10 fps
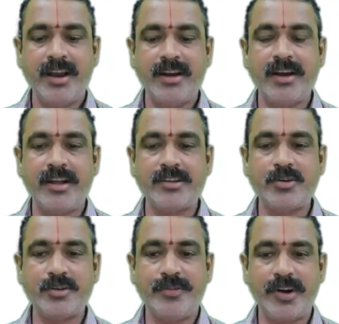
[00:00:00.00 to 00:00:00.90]
and
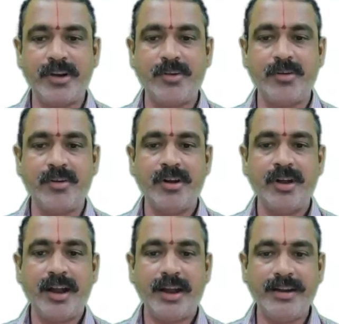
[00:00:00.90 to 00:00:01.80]
also to
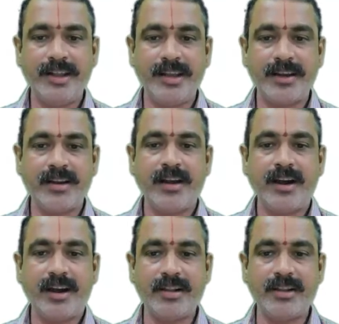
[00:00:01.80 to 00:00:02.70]
adhere
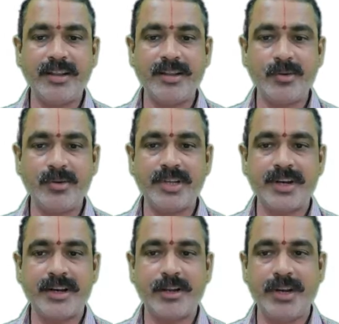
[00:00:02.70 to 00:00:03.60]
all the rules
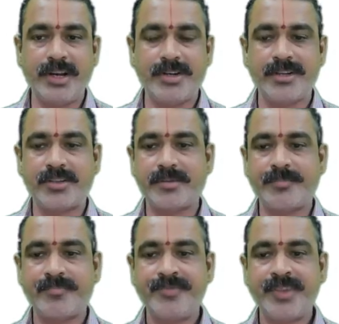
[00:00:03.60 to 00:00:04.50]
and
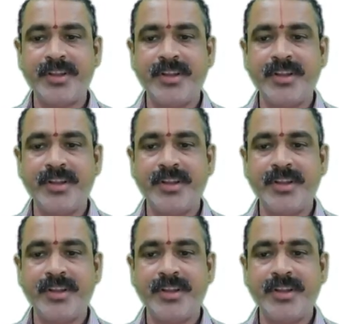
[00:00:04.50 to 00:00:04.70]
regulations.